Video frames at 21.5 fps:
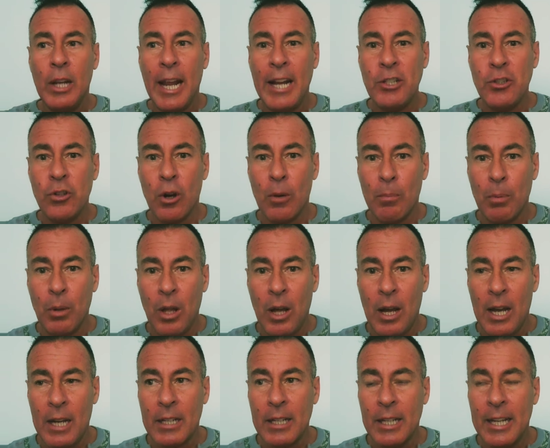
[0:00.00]
H&R
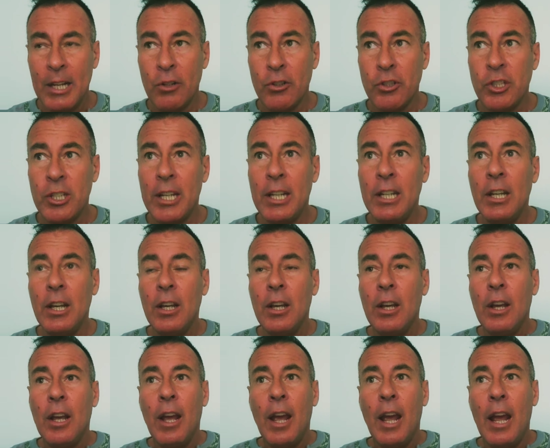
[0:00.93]
Block, he or she,
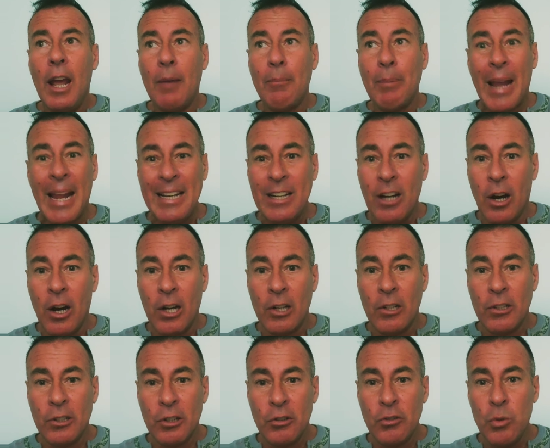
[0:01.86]
paid
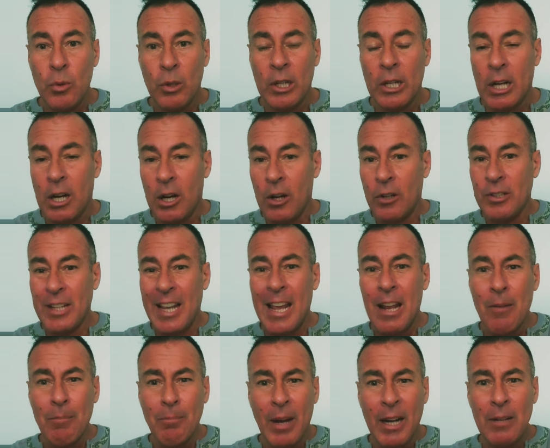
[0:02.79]
$100 to $200,
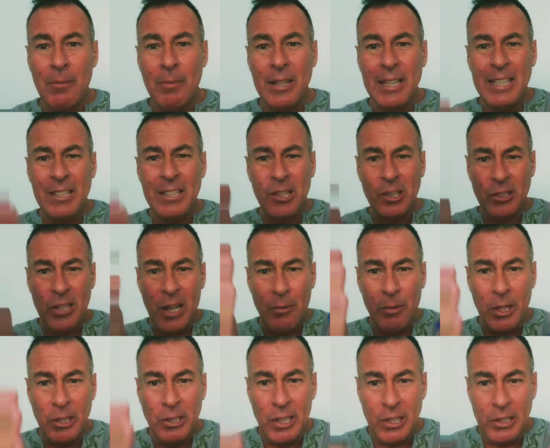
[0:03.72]
and it might have been easy because they
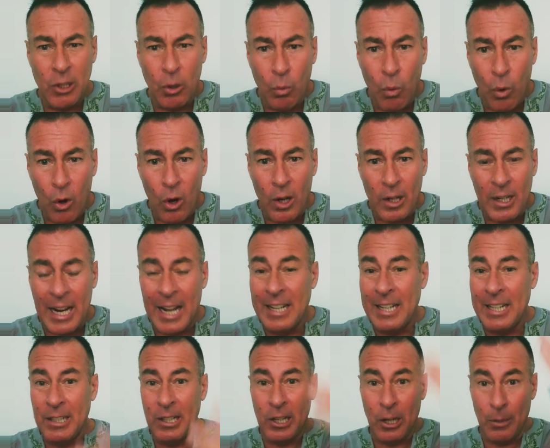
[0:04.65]
would have done the work, and
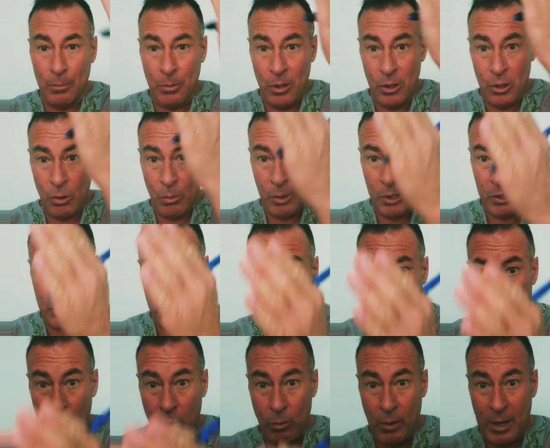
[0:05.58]
then the computer would have
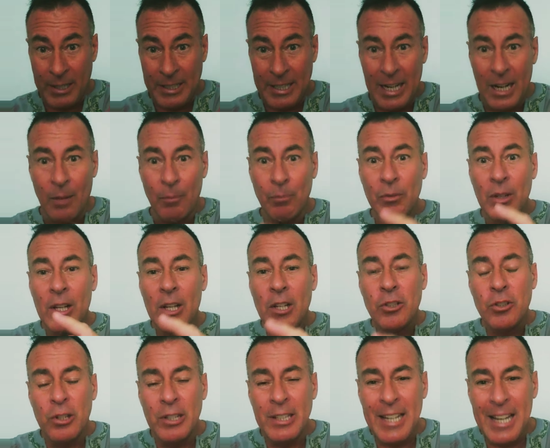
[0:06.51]
just went right down.
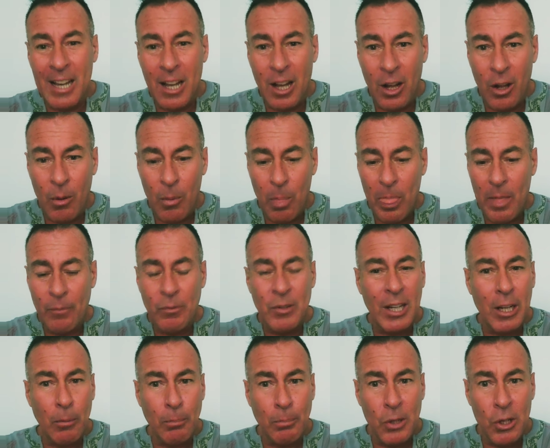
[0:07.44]
So now the
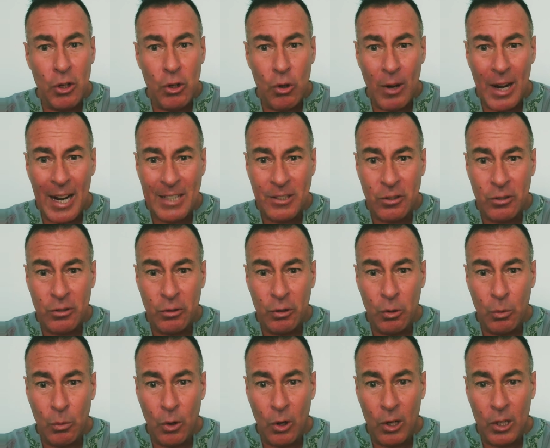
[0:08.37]
computer has to do
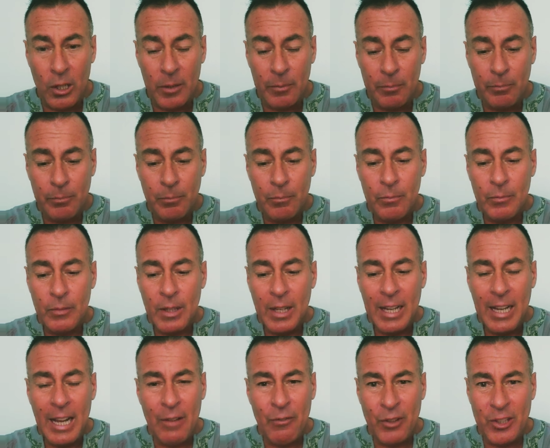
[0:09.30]
the work.
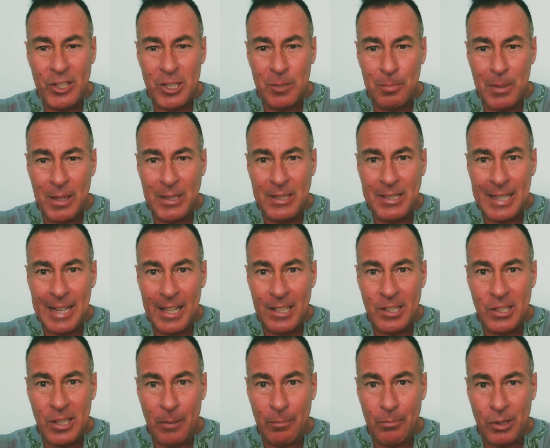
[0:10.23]
If it spits out
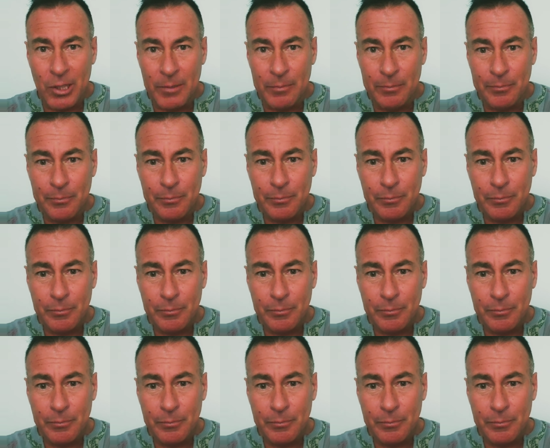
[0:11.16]
something,